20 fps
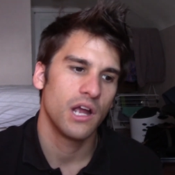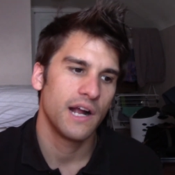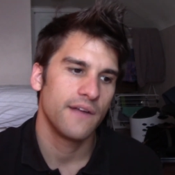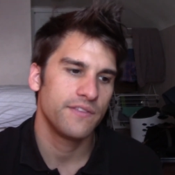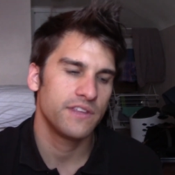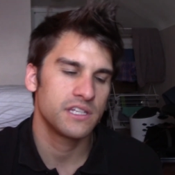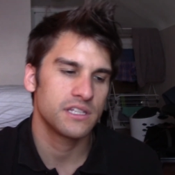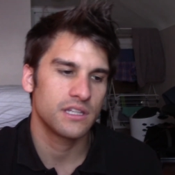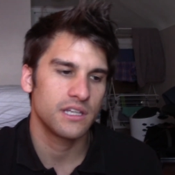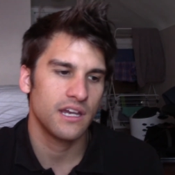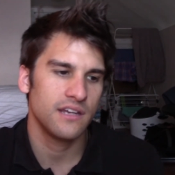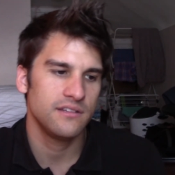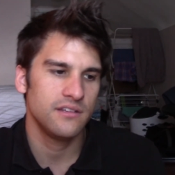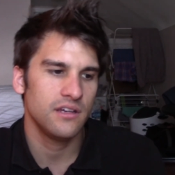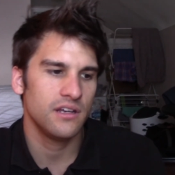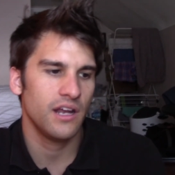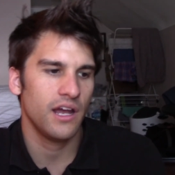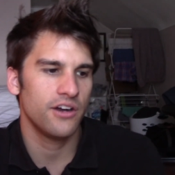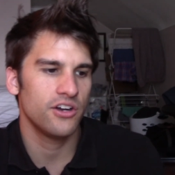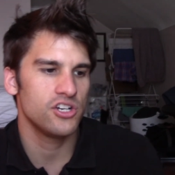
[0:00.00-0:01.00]
the
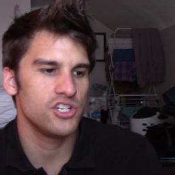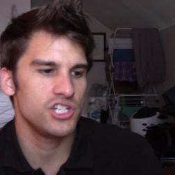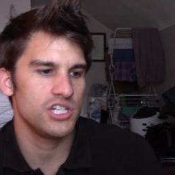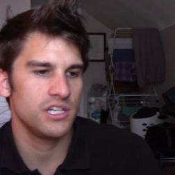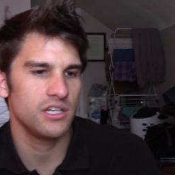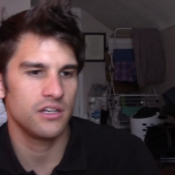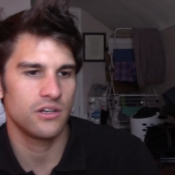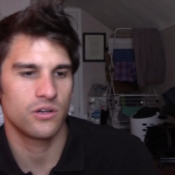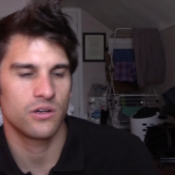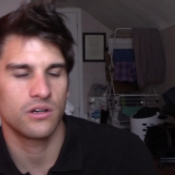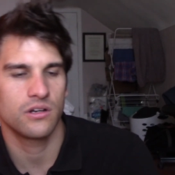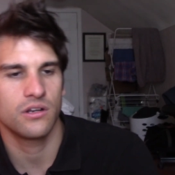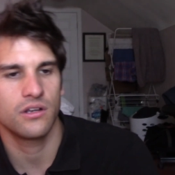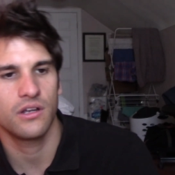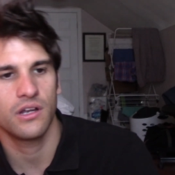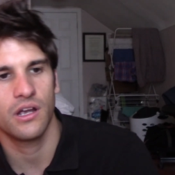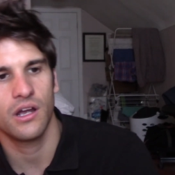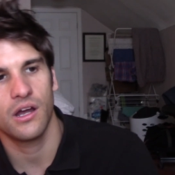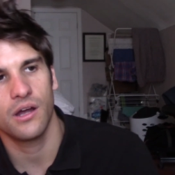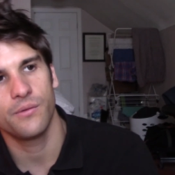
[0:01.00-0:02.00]
Atlantean energy,
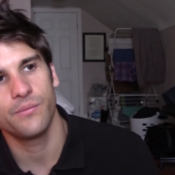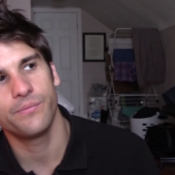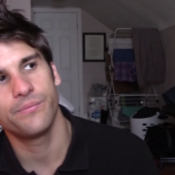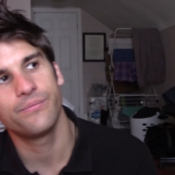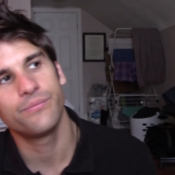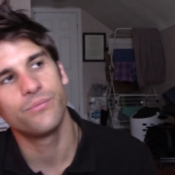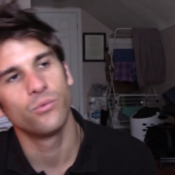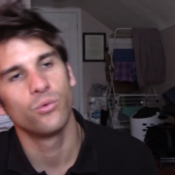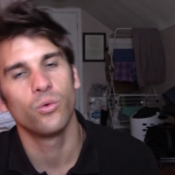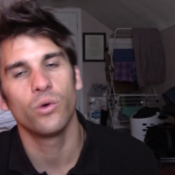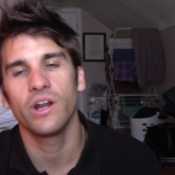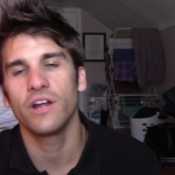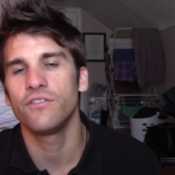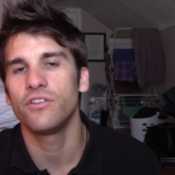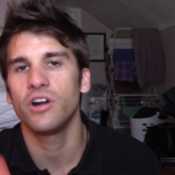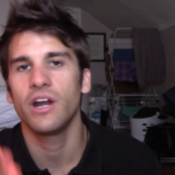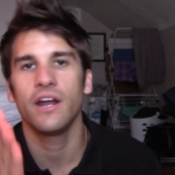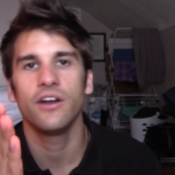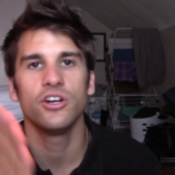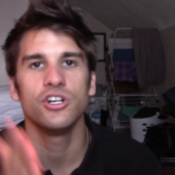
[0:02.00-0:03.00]
or
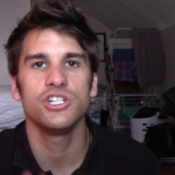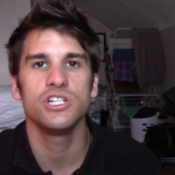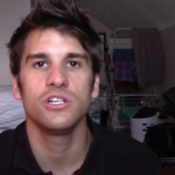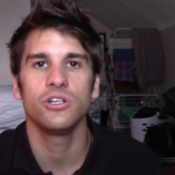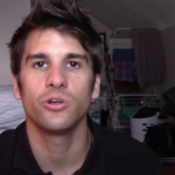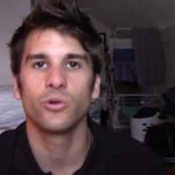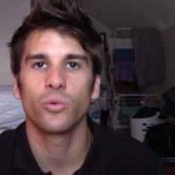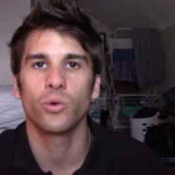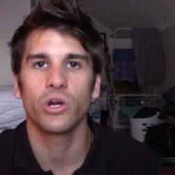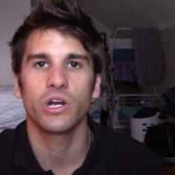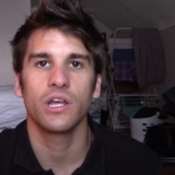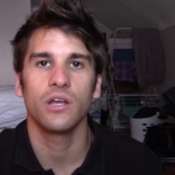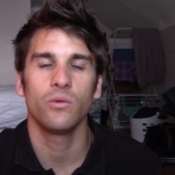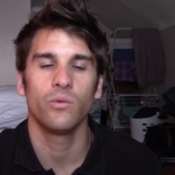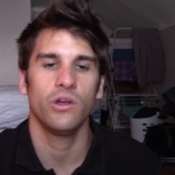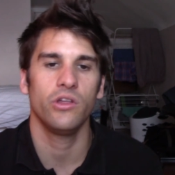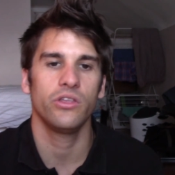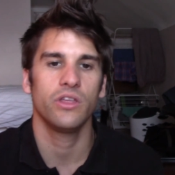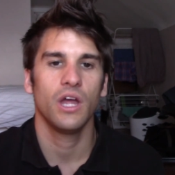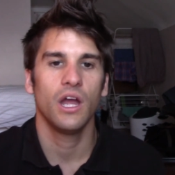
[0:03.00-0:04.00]
whatever energy you're working
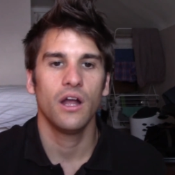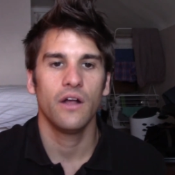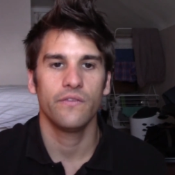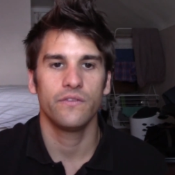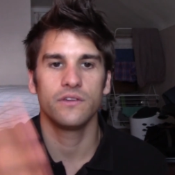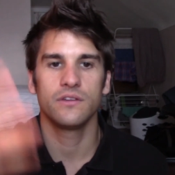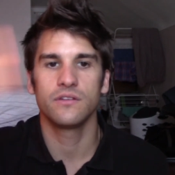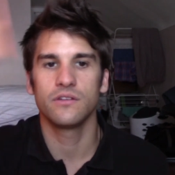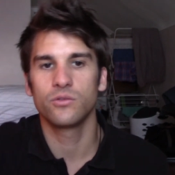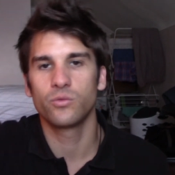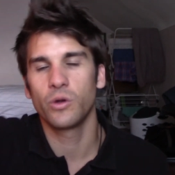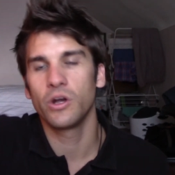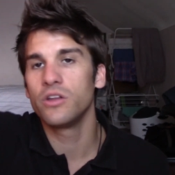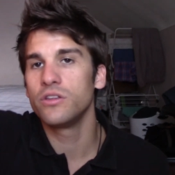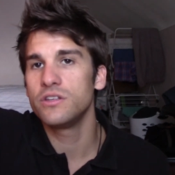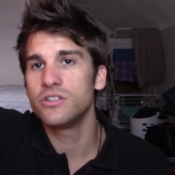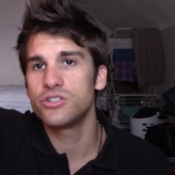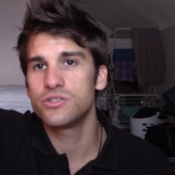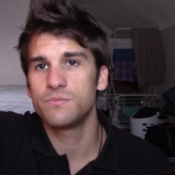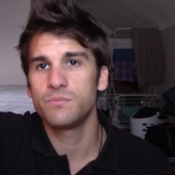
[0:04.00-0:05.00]
with, this is where
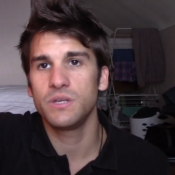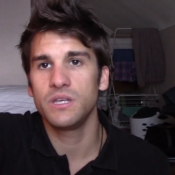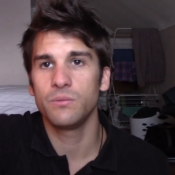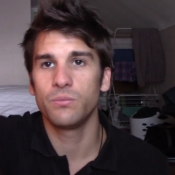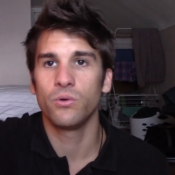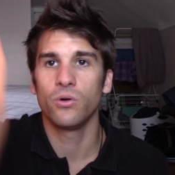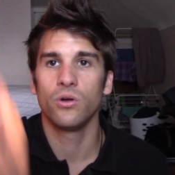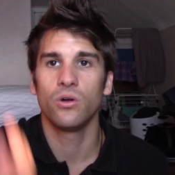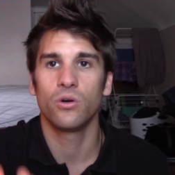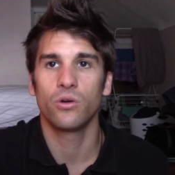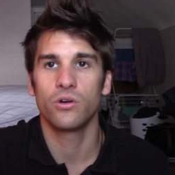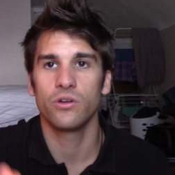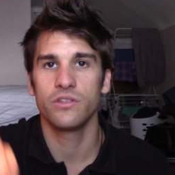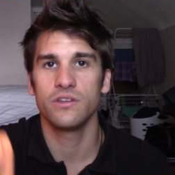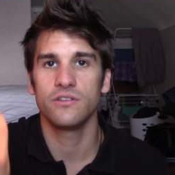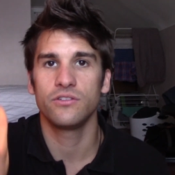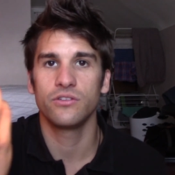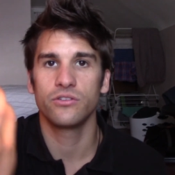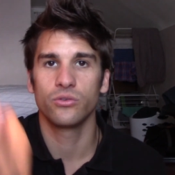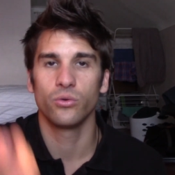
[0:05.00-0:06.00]
these people or
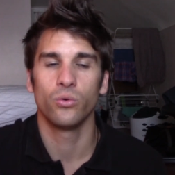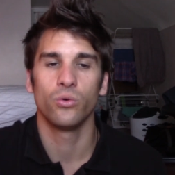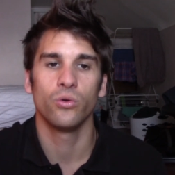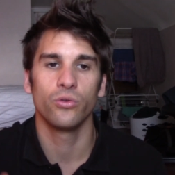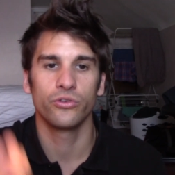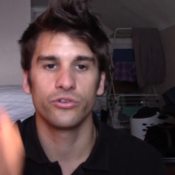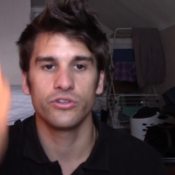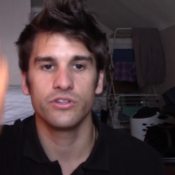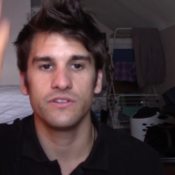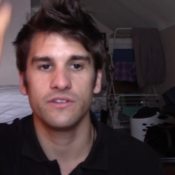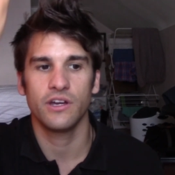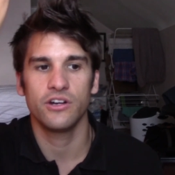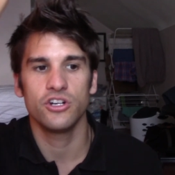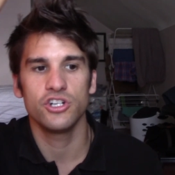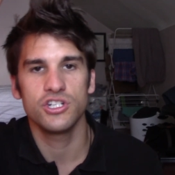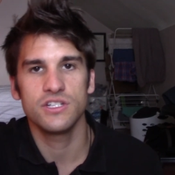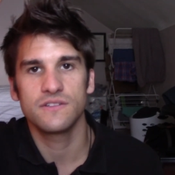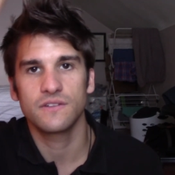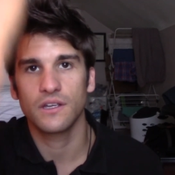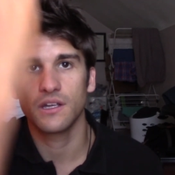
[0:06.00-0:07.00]
these souls or these
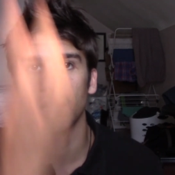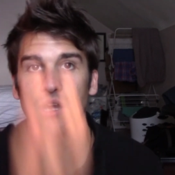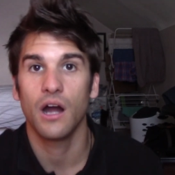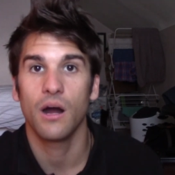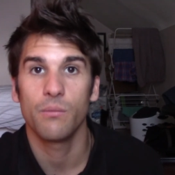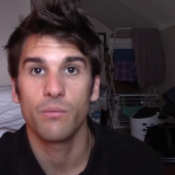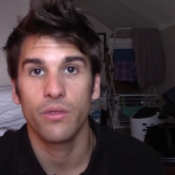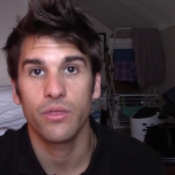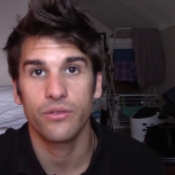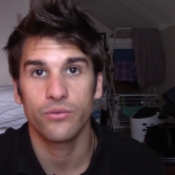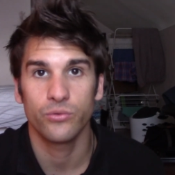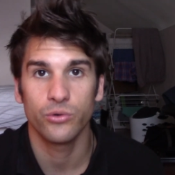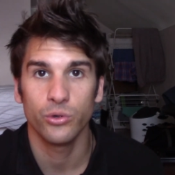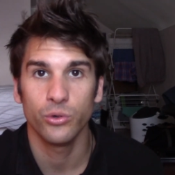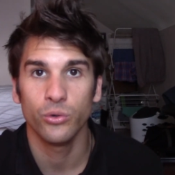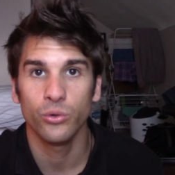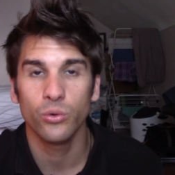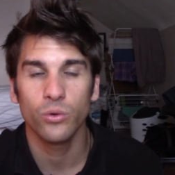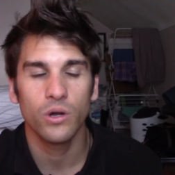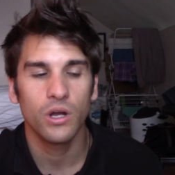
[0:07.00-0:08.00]
energies can come
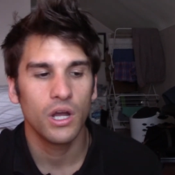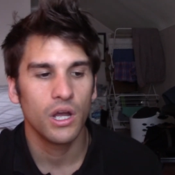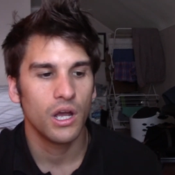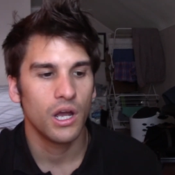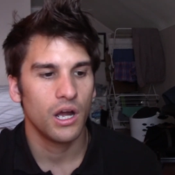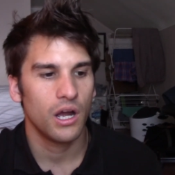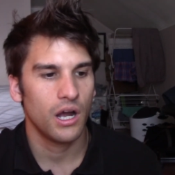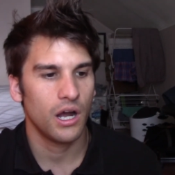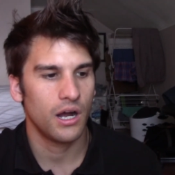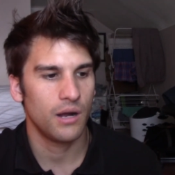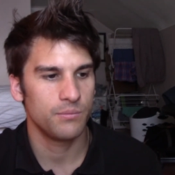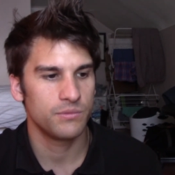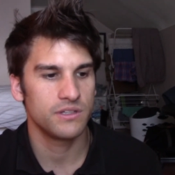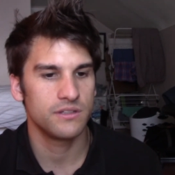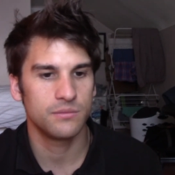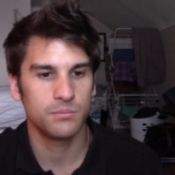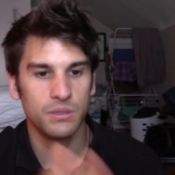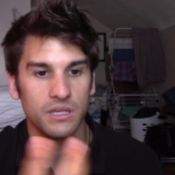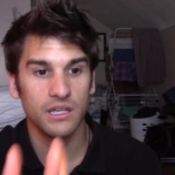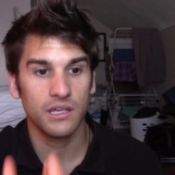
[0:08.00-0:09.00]
through, these
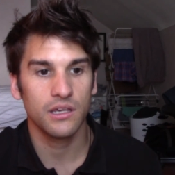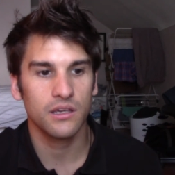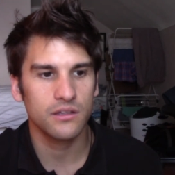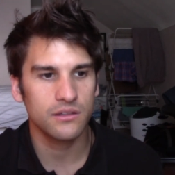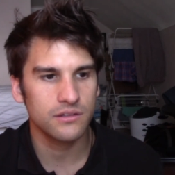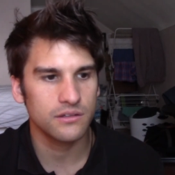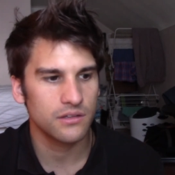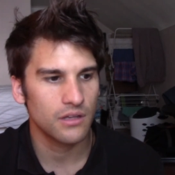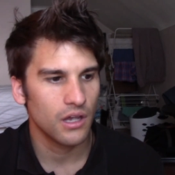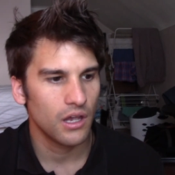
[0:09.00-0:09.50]
beings.